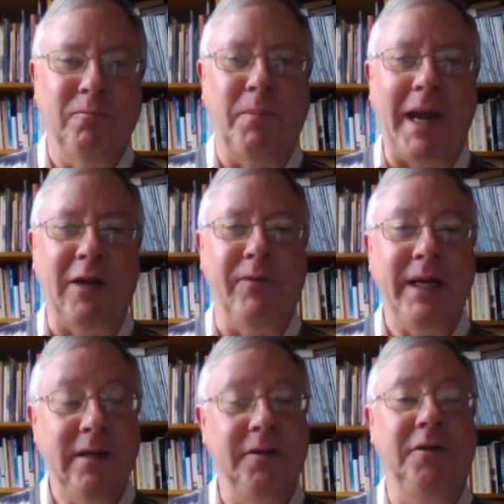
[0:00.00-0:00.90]
Bank of
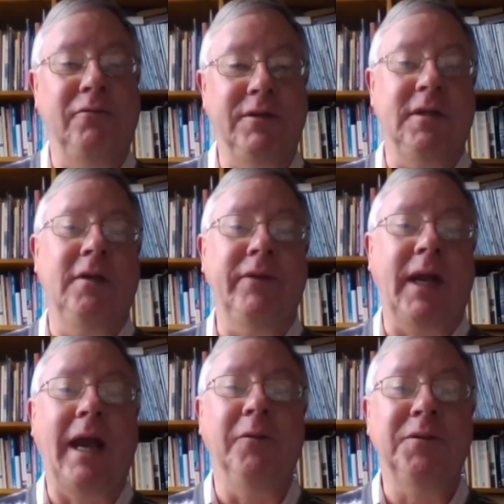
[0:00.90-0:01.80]
England reserve
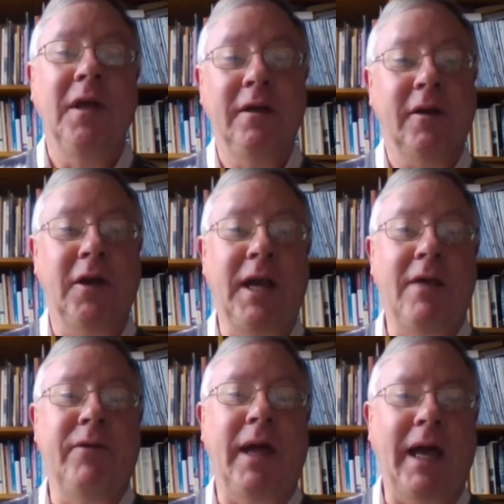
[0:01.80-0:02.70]
accounts could
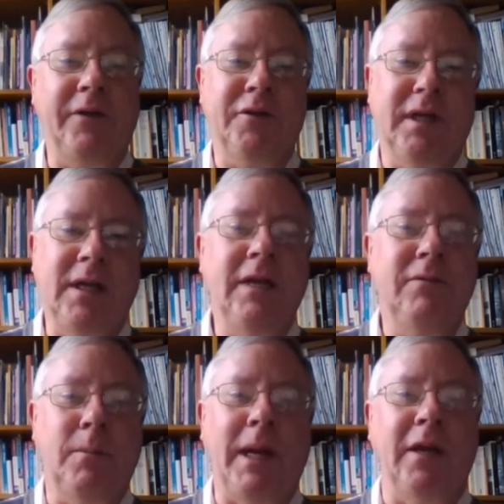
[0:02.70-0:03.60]
never actually leave
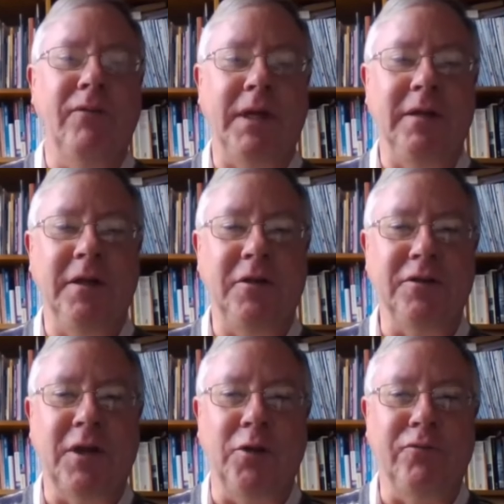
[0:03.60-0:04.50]
the Bank of England. It
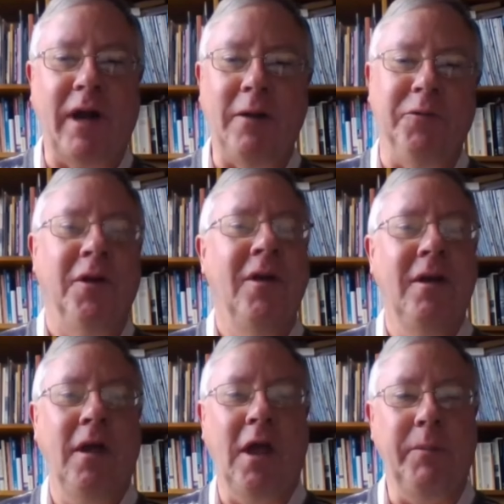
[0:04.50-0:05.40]
just goes round
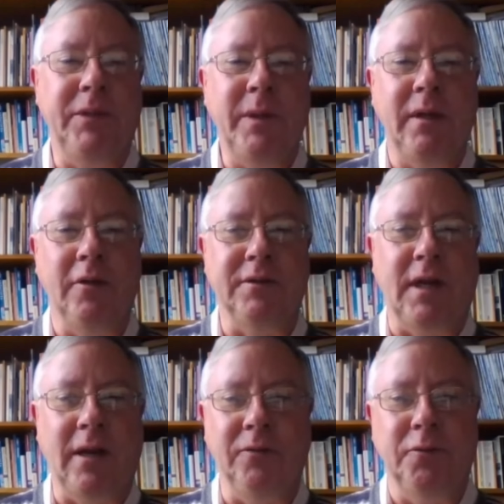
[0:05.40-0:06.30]
between those
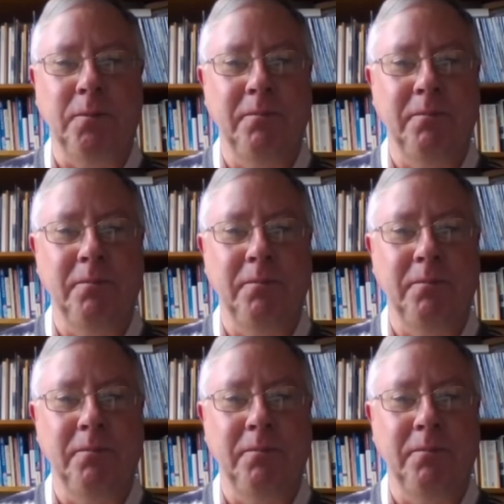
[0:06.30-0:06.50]
accounts.